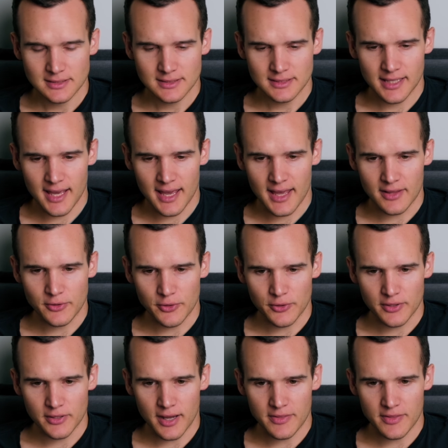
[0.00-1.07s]
yeah, look,
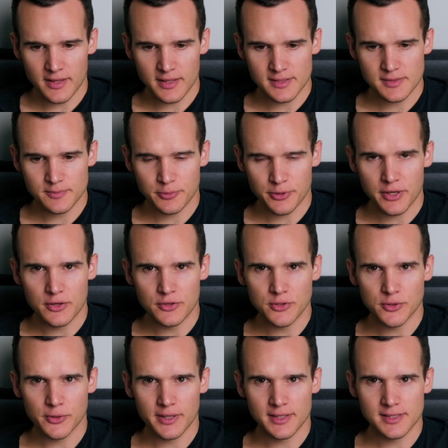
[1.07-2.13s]
I think it's pretty
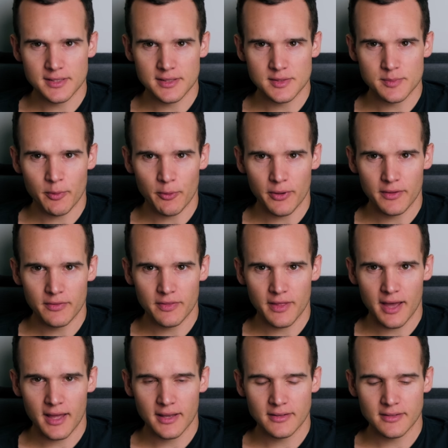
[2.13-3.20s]
notorious at this point
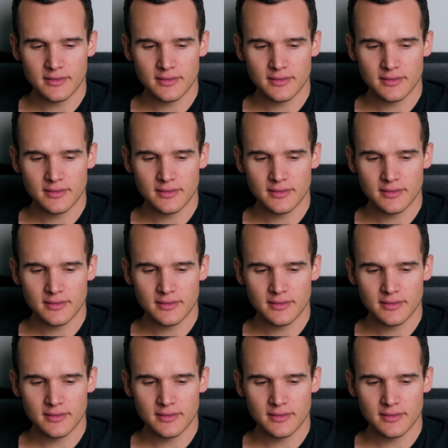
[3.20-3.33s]
that